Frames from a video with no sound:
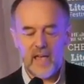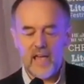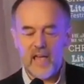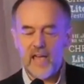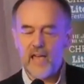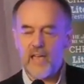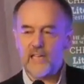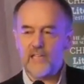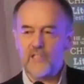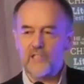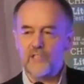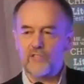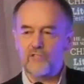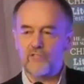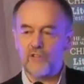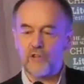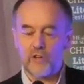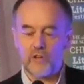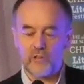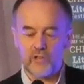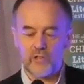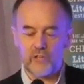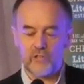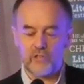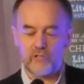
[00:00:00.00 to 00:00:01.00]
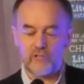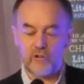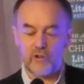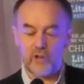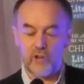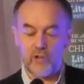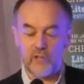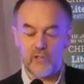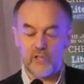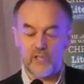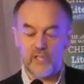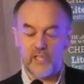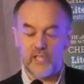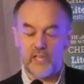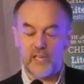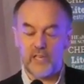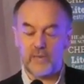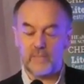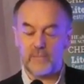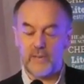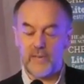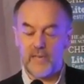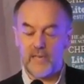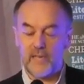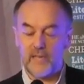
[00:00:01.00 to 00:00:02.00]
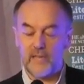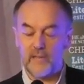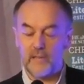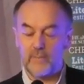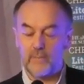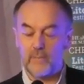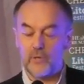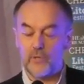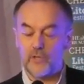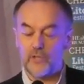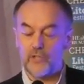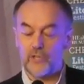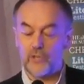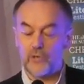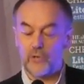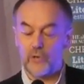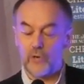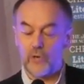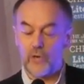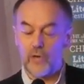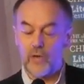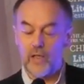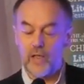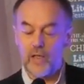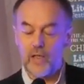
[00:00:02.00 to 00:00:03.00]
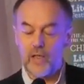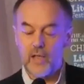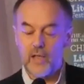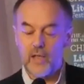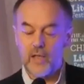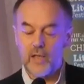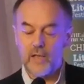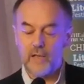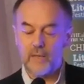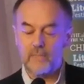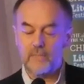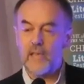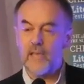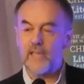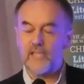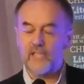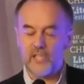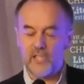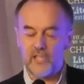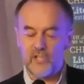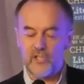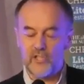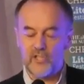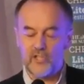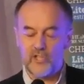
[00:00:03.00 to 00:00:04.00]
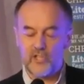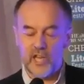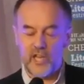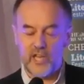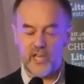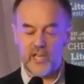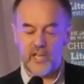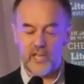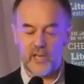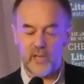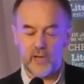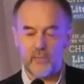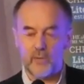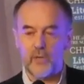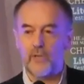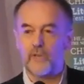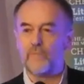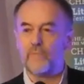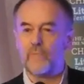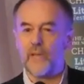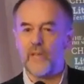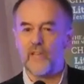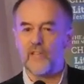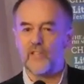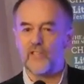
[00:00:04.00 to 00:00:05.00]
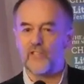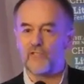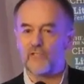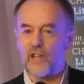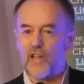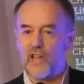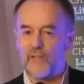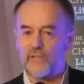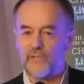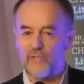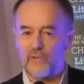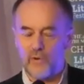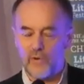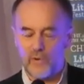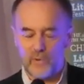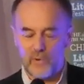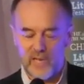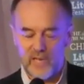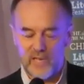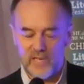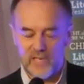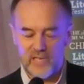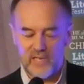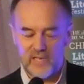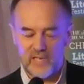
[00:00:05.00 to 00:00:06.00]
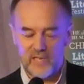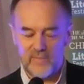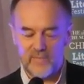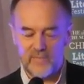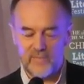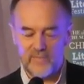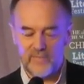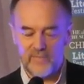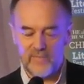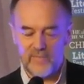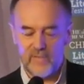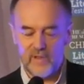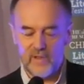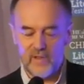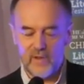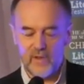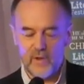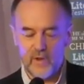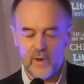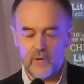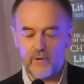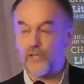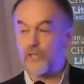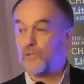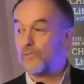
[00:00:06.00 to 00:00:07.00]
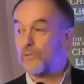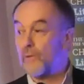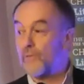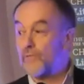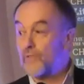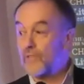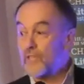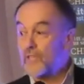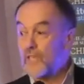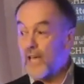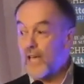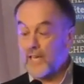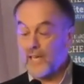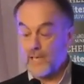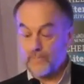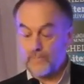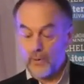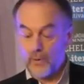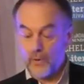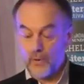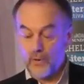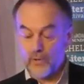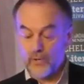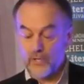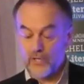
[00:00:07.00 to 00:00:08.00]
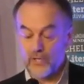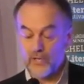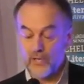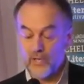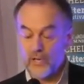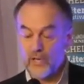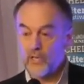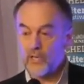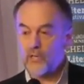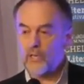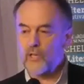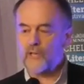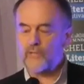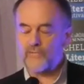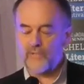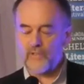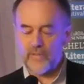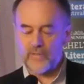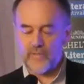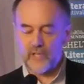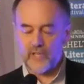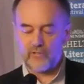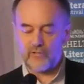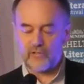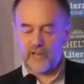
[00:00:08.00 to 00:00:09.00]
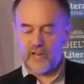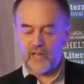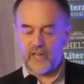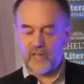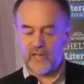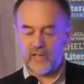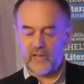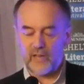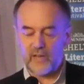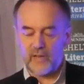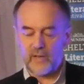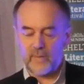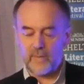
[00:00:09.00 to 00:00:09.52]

Had Trog and Kron still been in the module, message checking would have been straightforward, or a swift teleport could have done the trick.